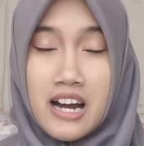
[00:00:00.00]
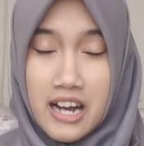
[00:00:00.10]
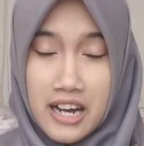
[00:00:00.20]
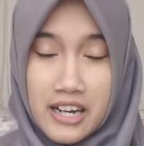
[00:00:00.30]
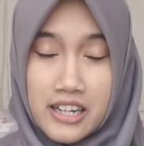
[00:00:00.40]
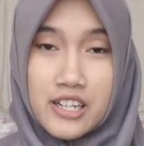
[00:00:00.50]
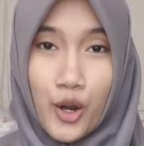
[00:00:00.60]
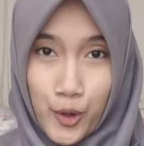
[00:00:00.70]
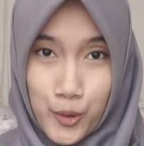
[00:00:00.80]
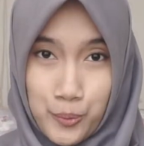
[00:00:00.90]
I
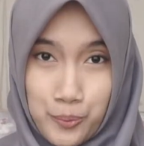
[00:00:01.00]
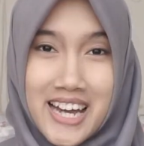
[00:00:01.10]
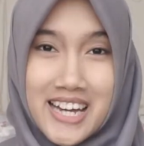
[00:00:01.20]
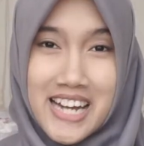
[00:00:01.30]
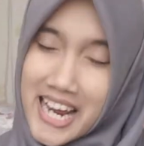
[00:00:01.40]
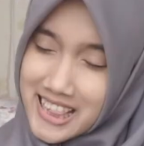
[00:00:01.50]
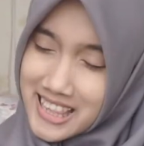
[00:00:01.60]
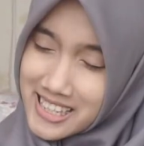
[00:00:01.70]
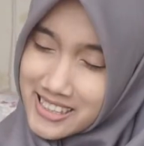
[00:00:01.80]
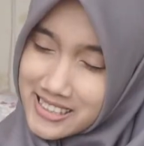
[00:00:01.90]
hope and I
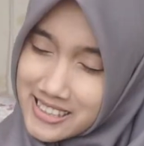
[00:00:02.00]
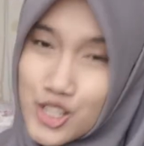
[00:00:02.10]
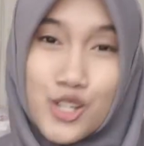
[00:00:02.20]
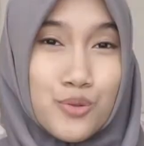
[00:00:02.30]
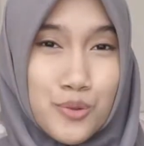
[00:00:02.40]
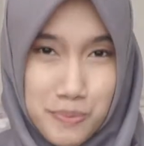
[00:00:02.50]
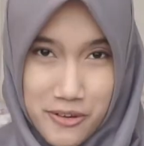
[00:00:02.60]
think you will be